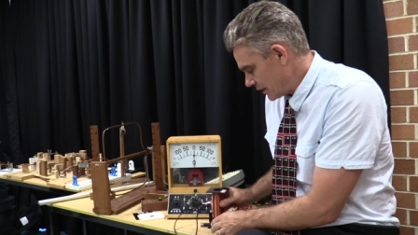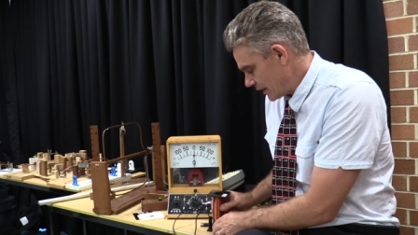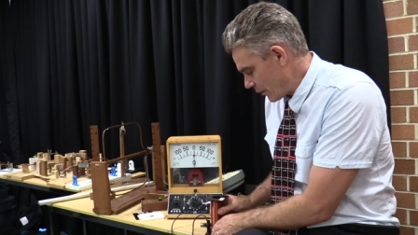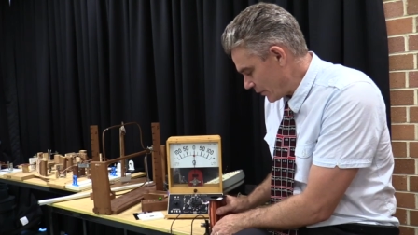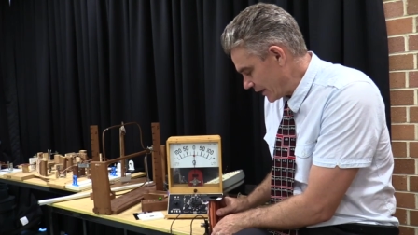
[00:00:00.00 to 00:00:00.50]

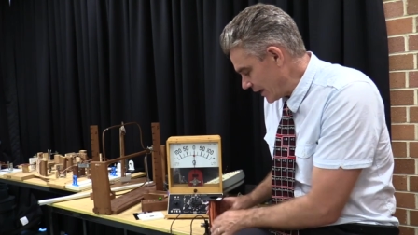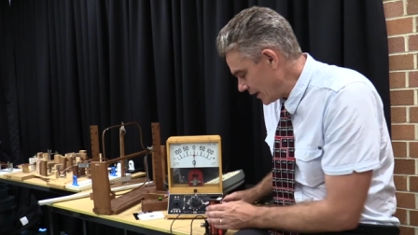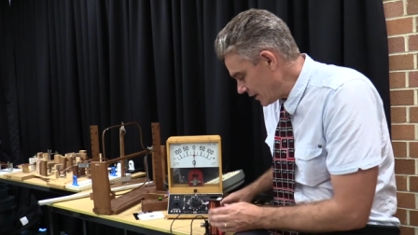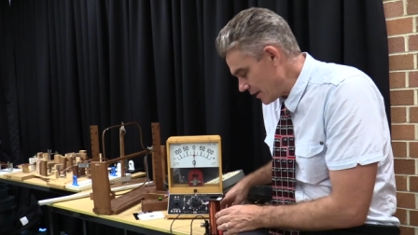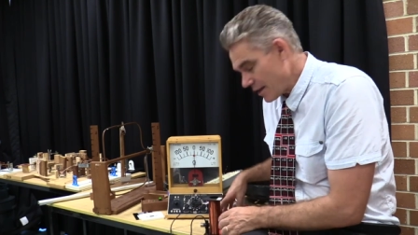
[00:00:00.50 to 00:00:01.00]
Now
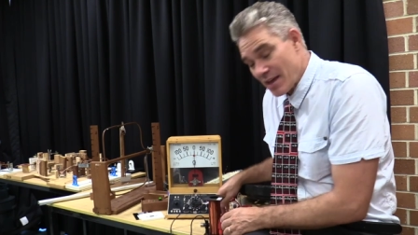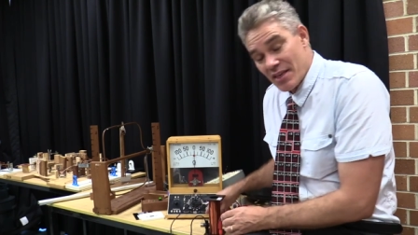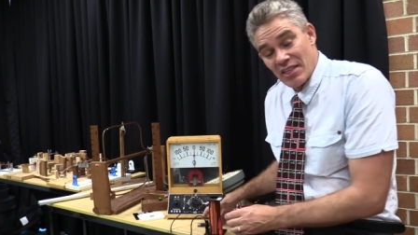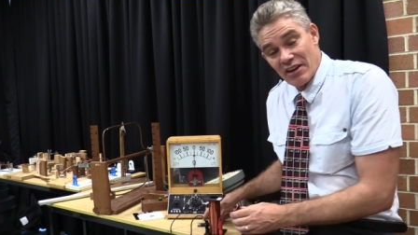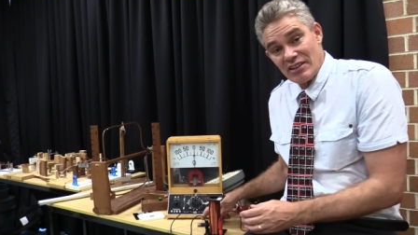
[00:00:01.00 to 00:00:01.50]
again,
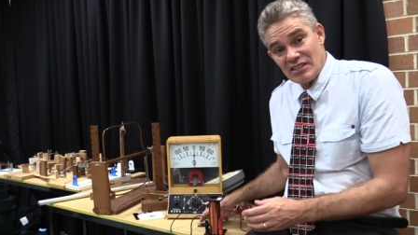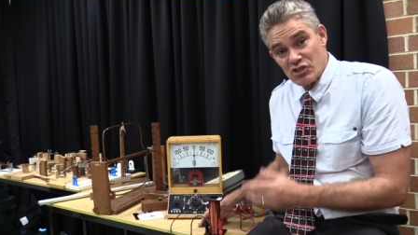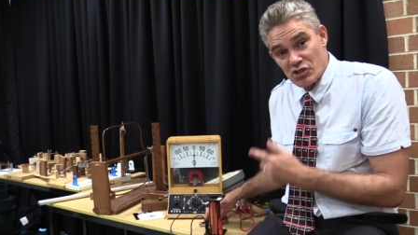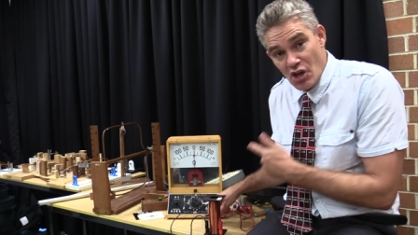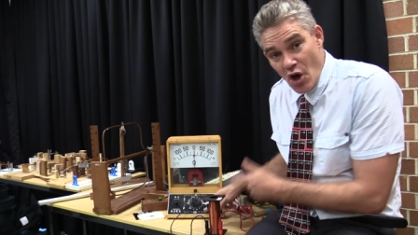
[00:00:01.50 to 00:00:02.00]
there is
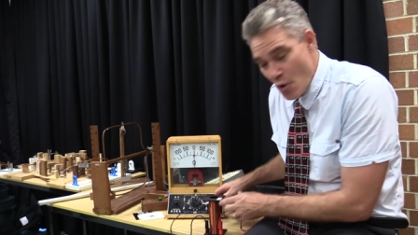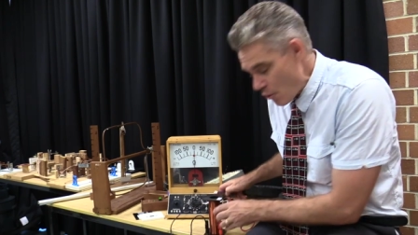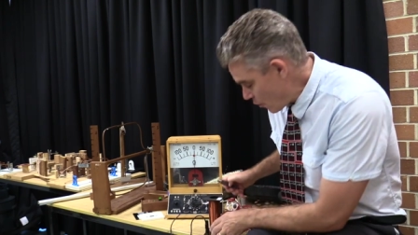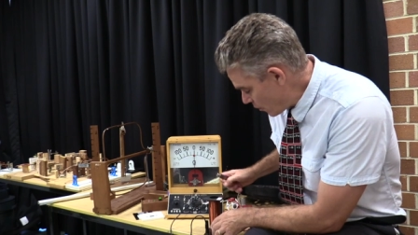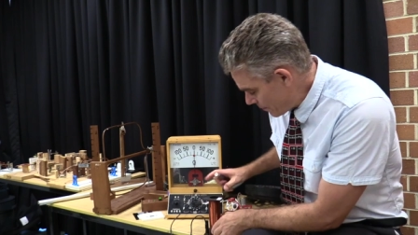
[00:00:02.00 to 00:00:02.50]

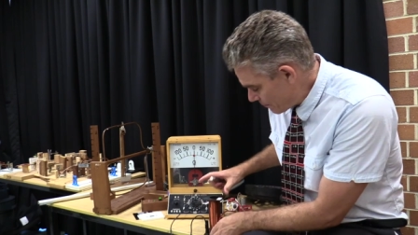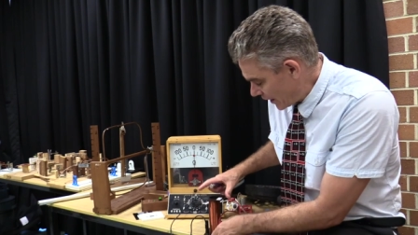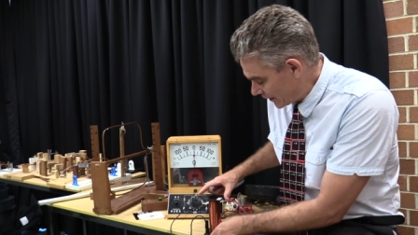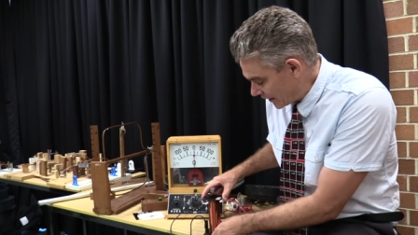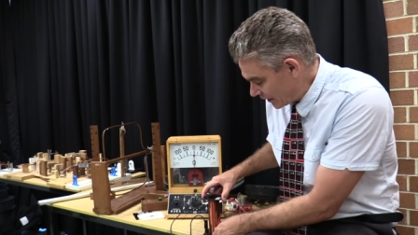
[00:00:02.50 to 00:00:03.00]
no
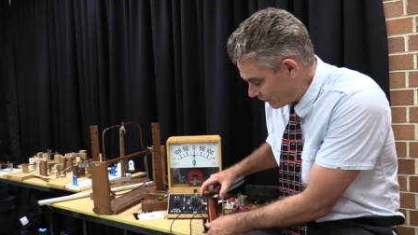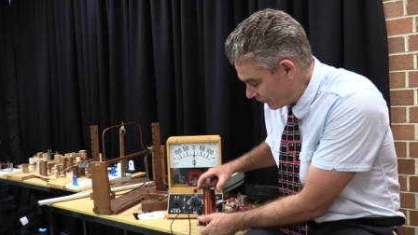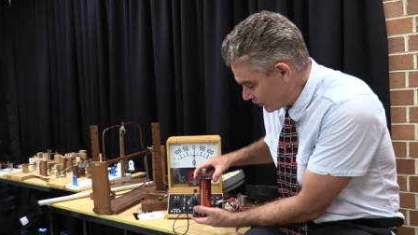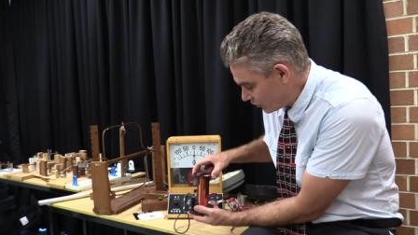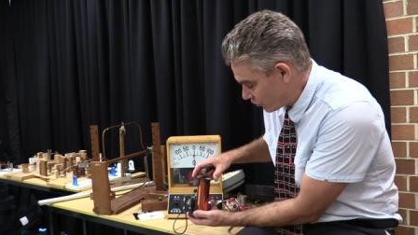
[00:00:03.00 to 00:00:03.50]
magnetic
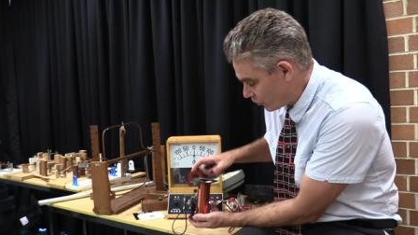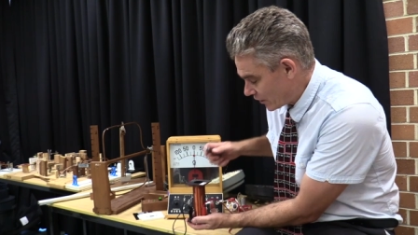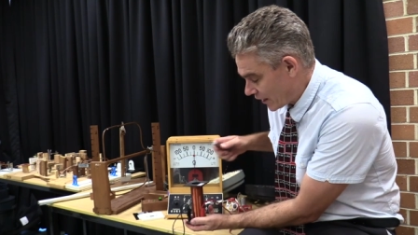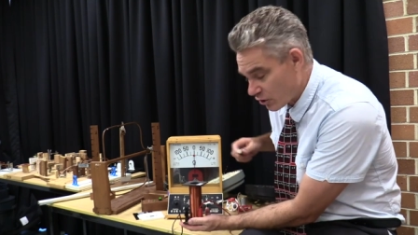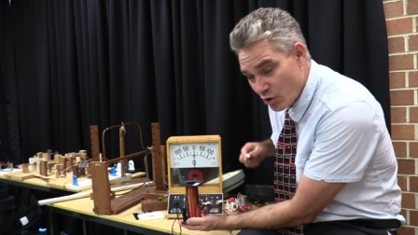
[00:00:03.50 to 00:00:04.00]
field through
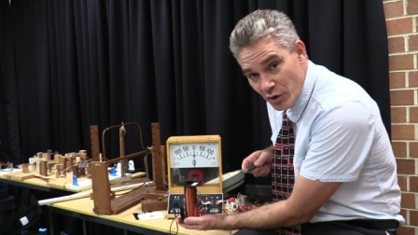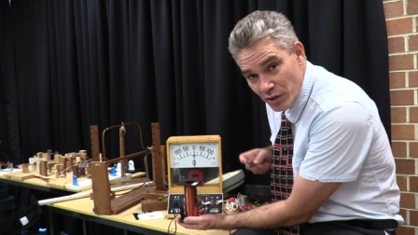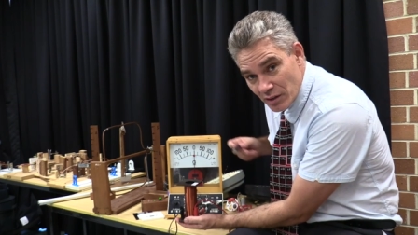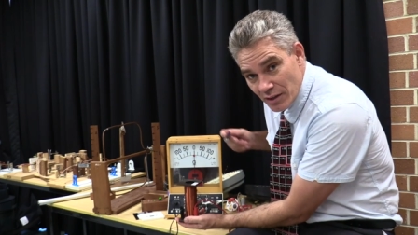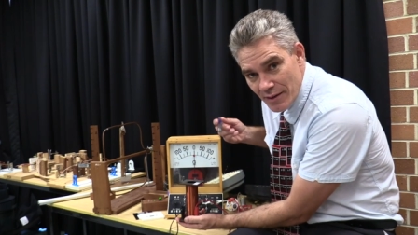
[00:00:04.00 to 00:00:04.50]
that
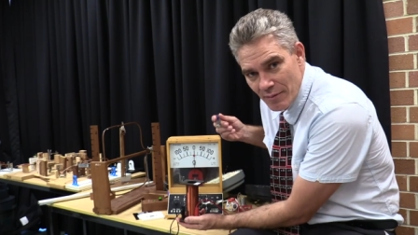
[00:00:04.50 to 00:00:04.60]
coil,